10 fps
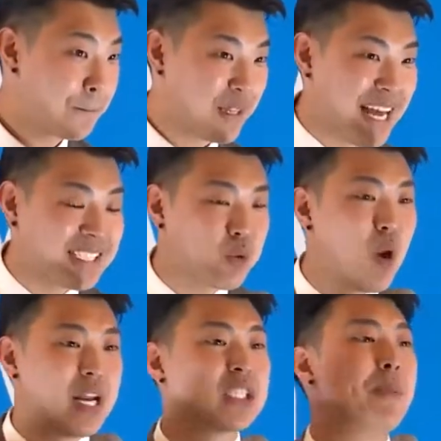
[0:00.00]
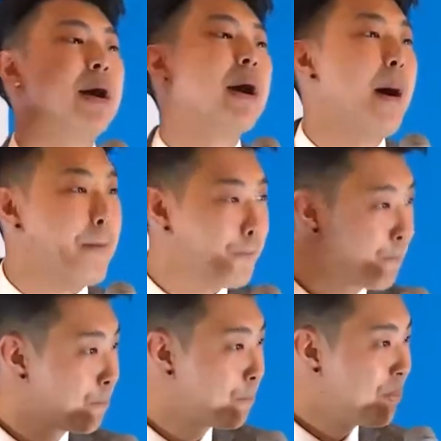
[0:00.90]
But that's what it's become.
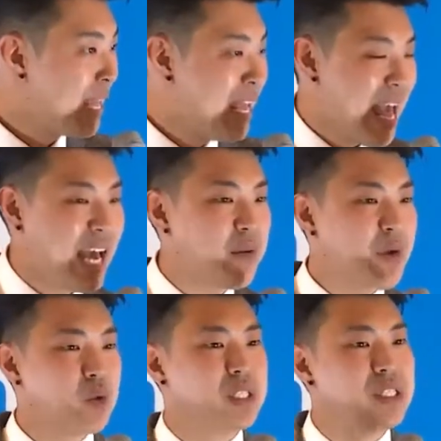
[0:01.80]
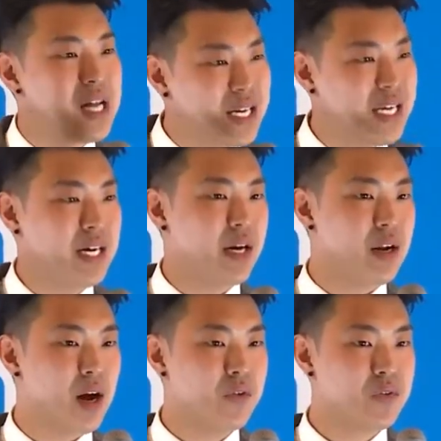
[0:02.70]
Atomy was lucky
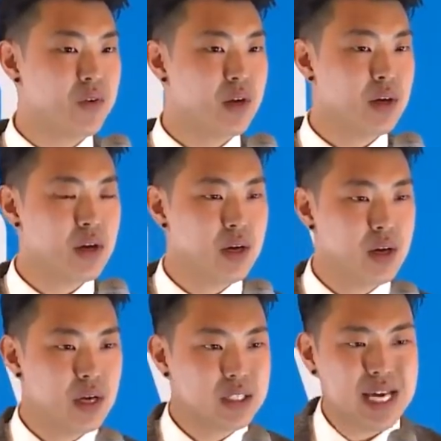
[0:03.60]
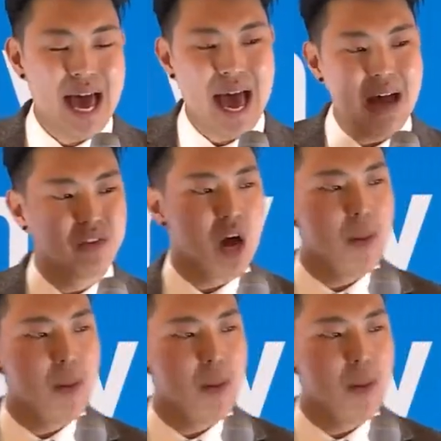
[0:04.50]
enough to have the